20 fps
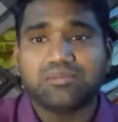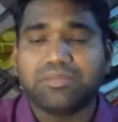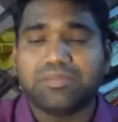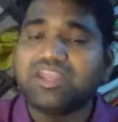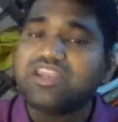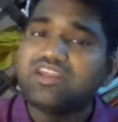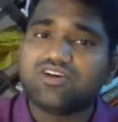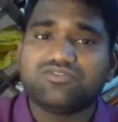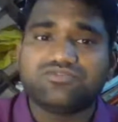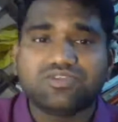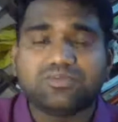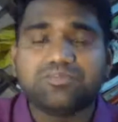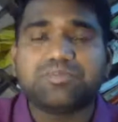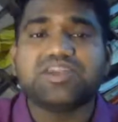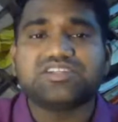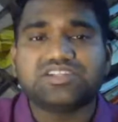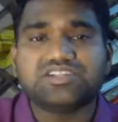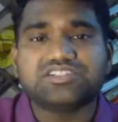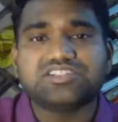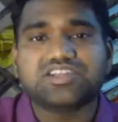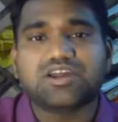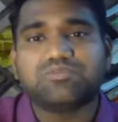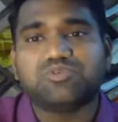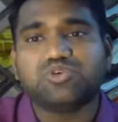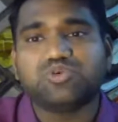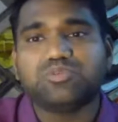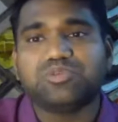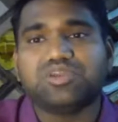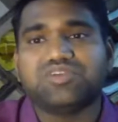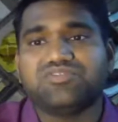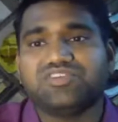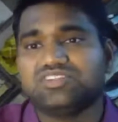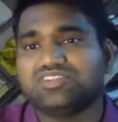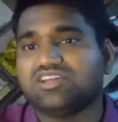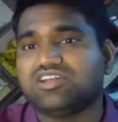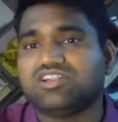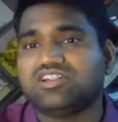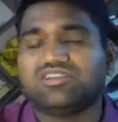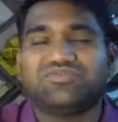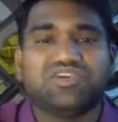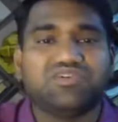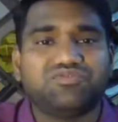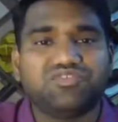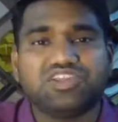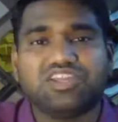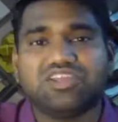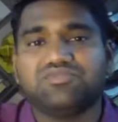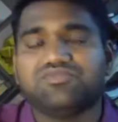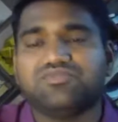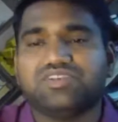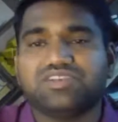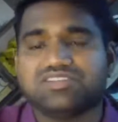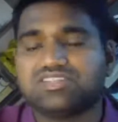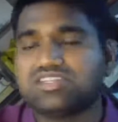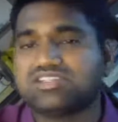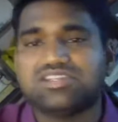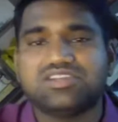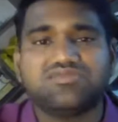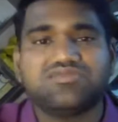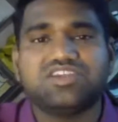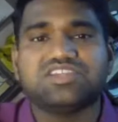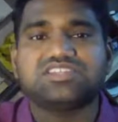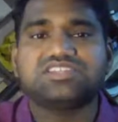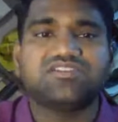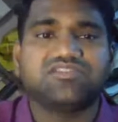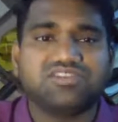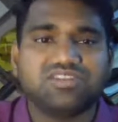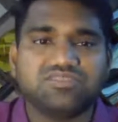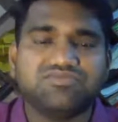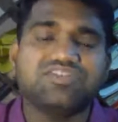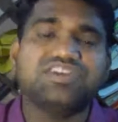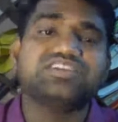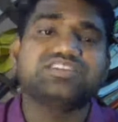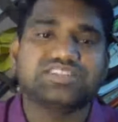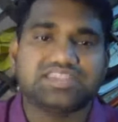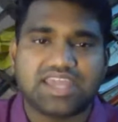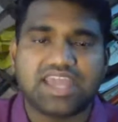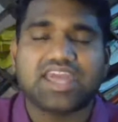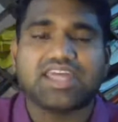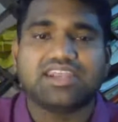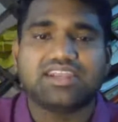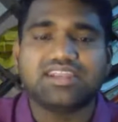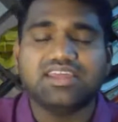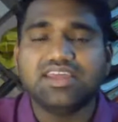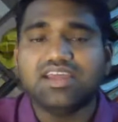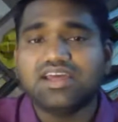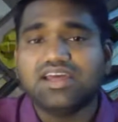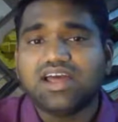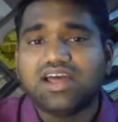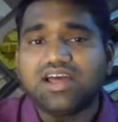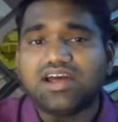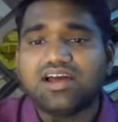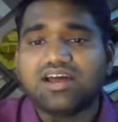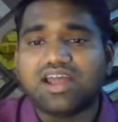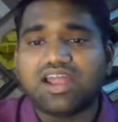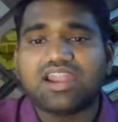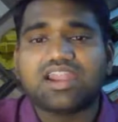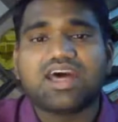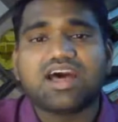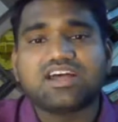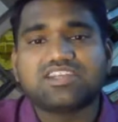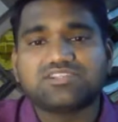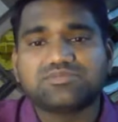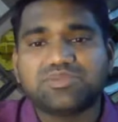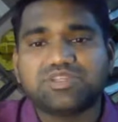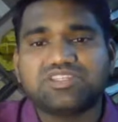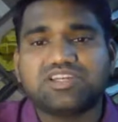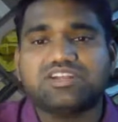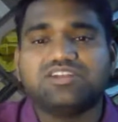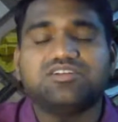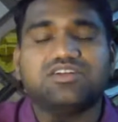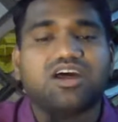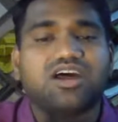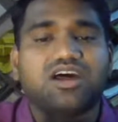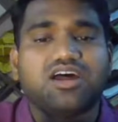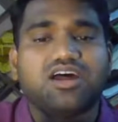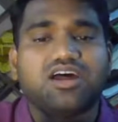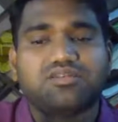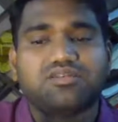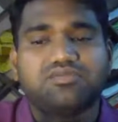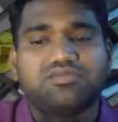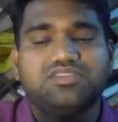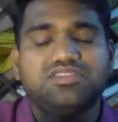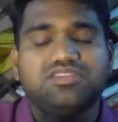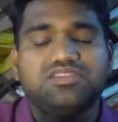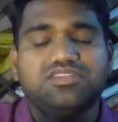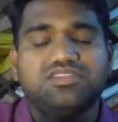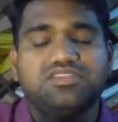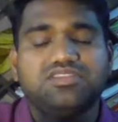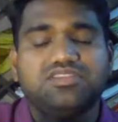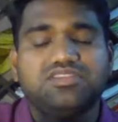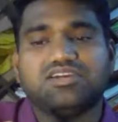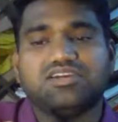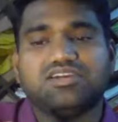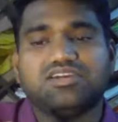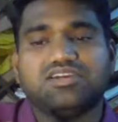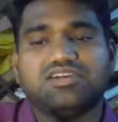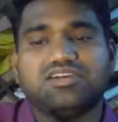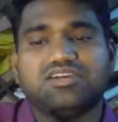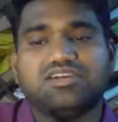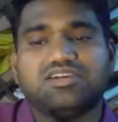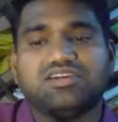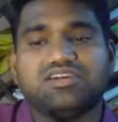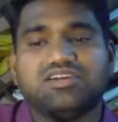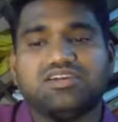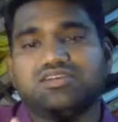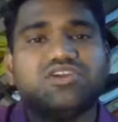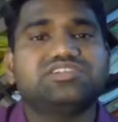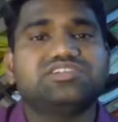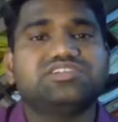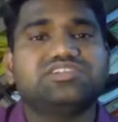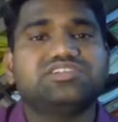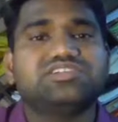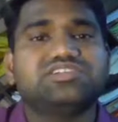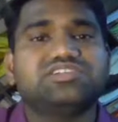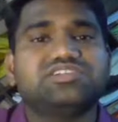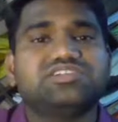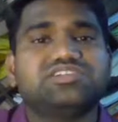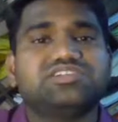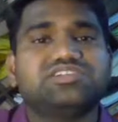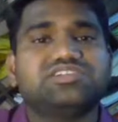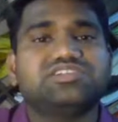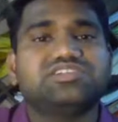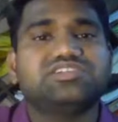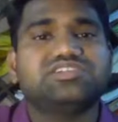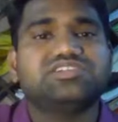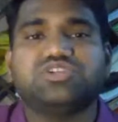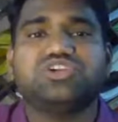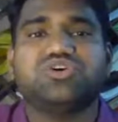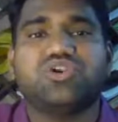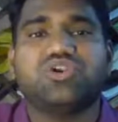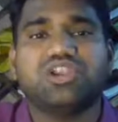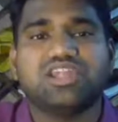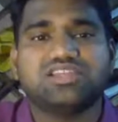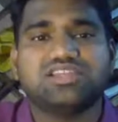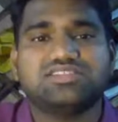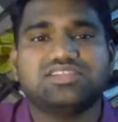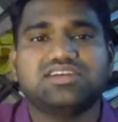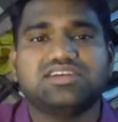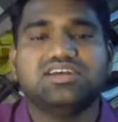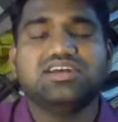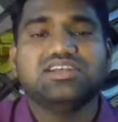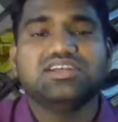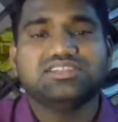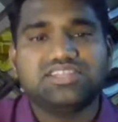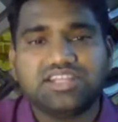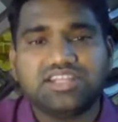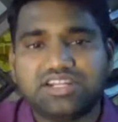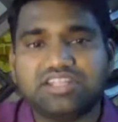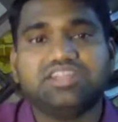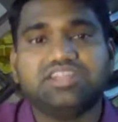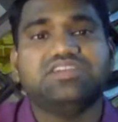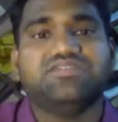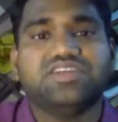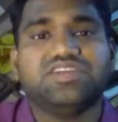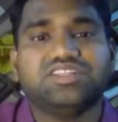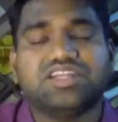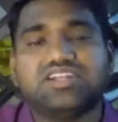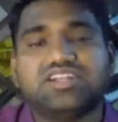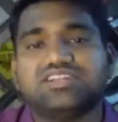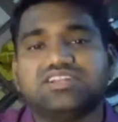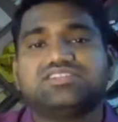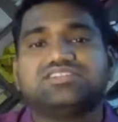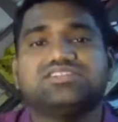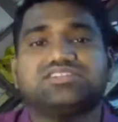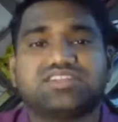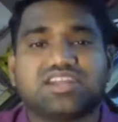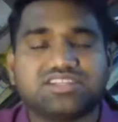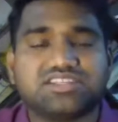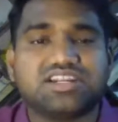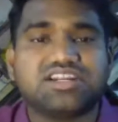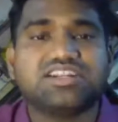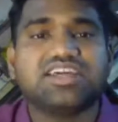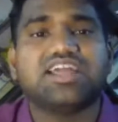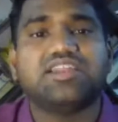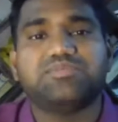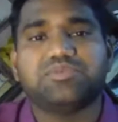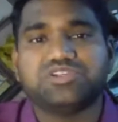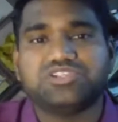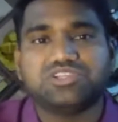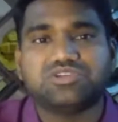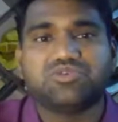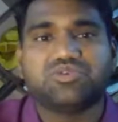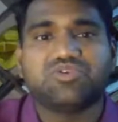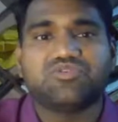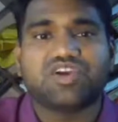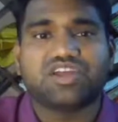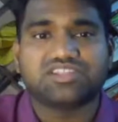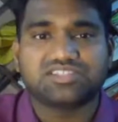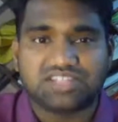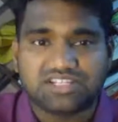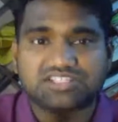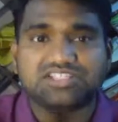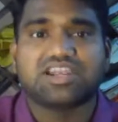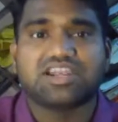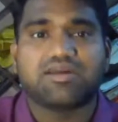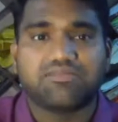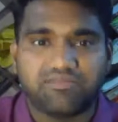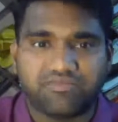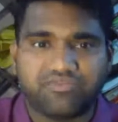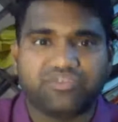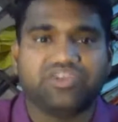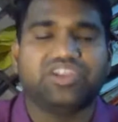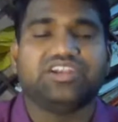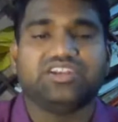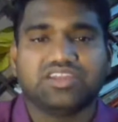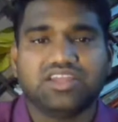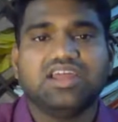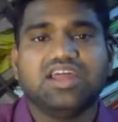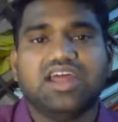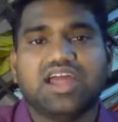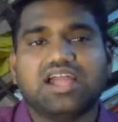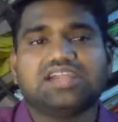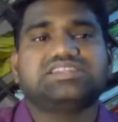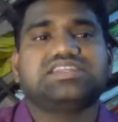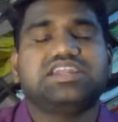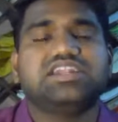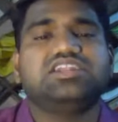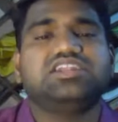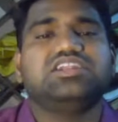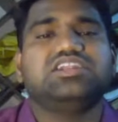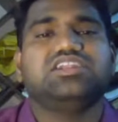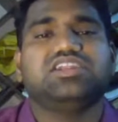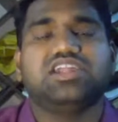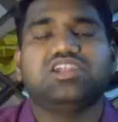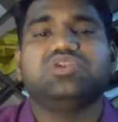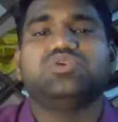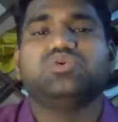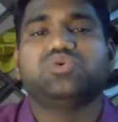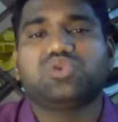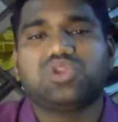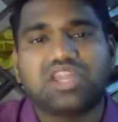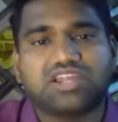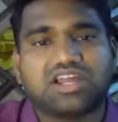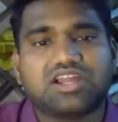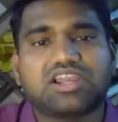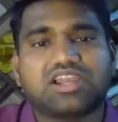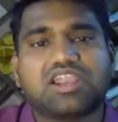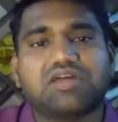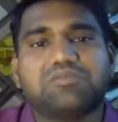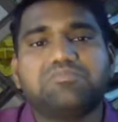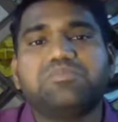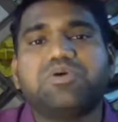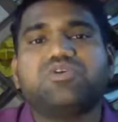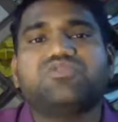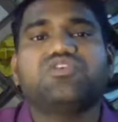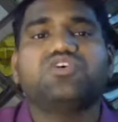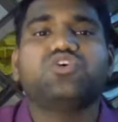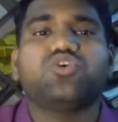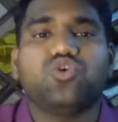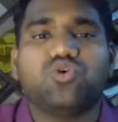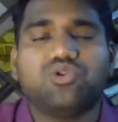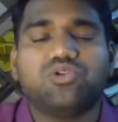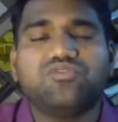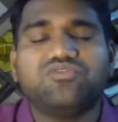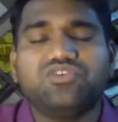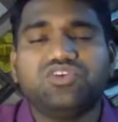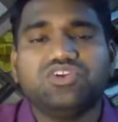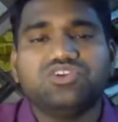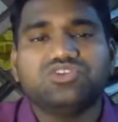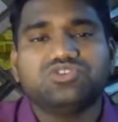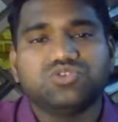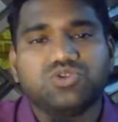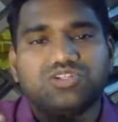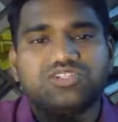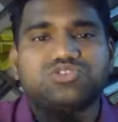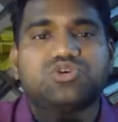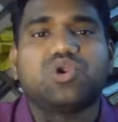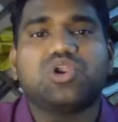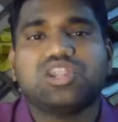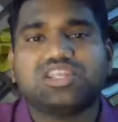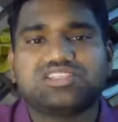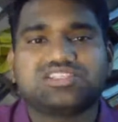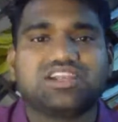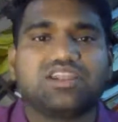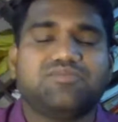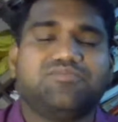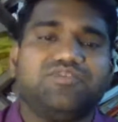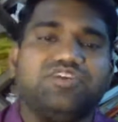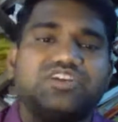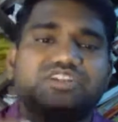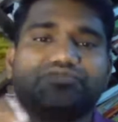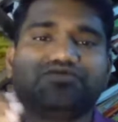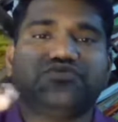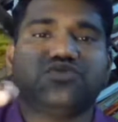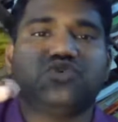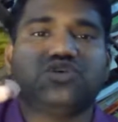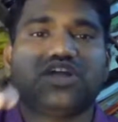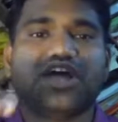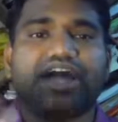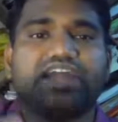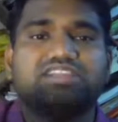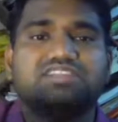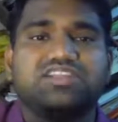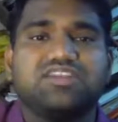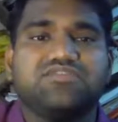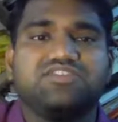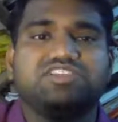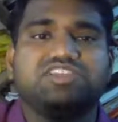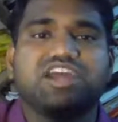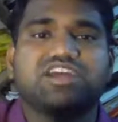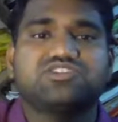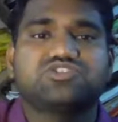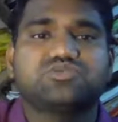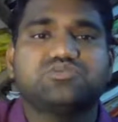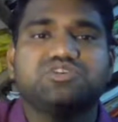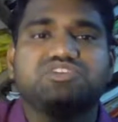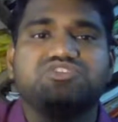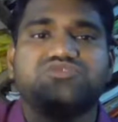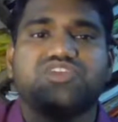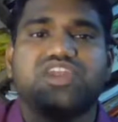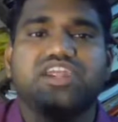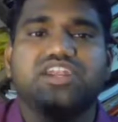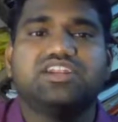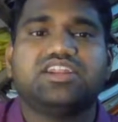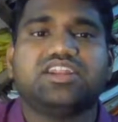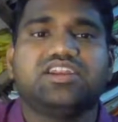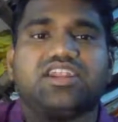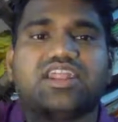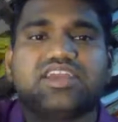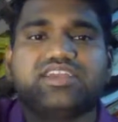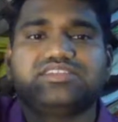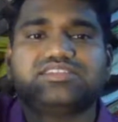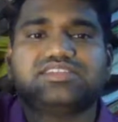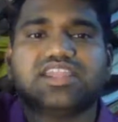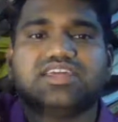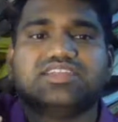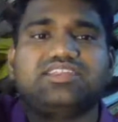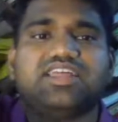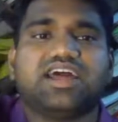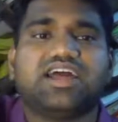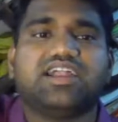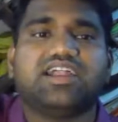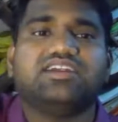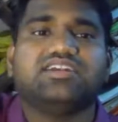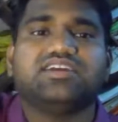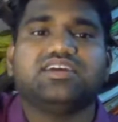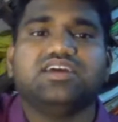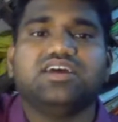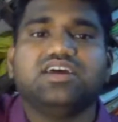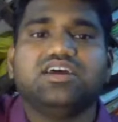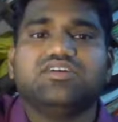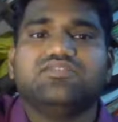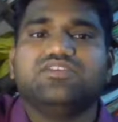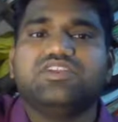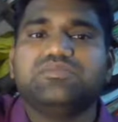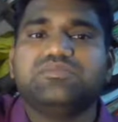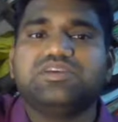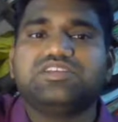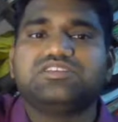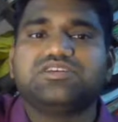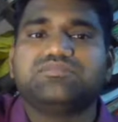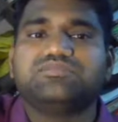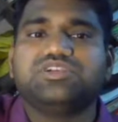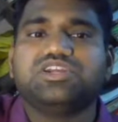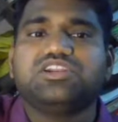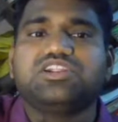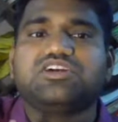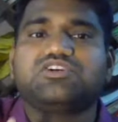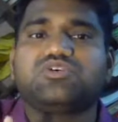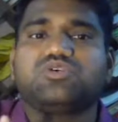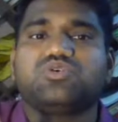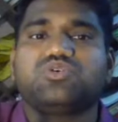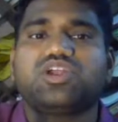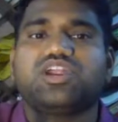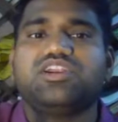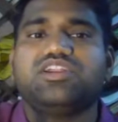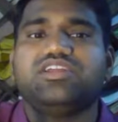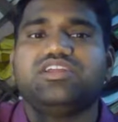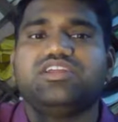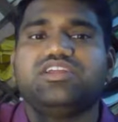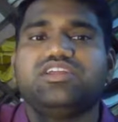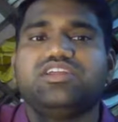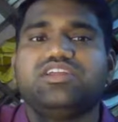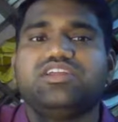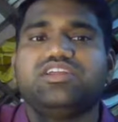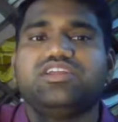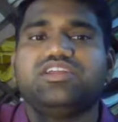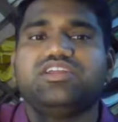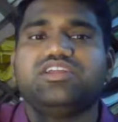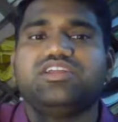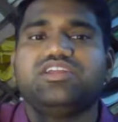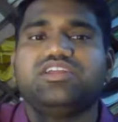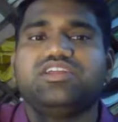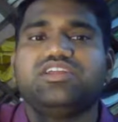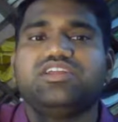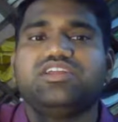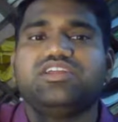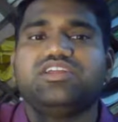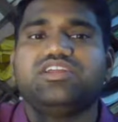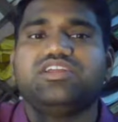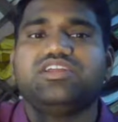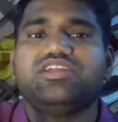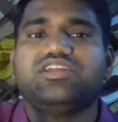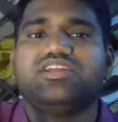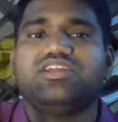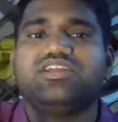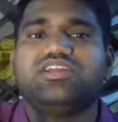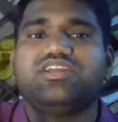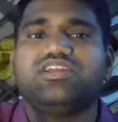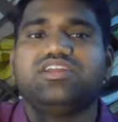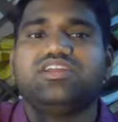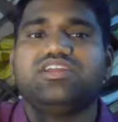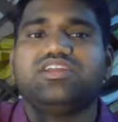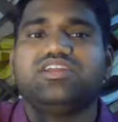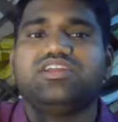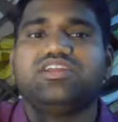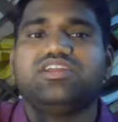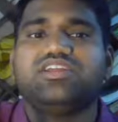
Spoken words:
Many of the patients come to me with a 16 weeks, 17 weeks scan and ask me that the radiologist is telling us there is something called as a CTEV, that is congenital talipes equinovarus, that is club feet. Actually, it will look like a club of a golf, so it's called as club feet. The foot actually, which has to be straight and nice like that, will be something like crooked, inward, turned out inward like that.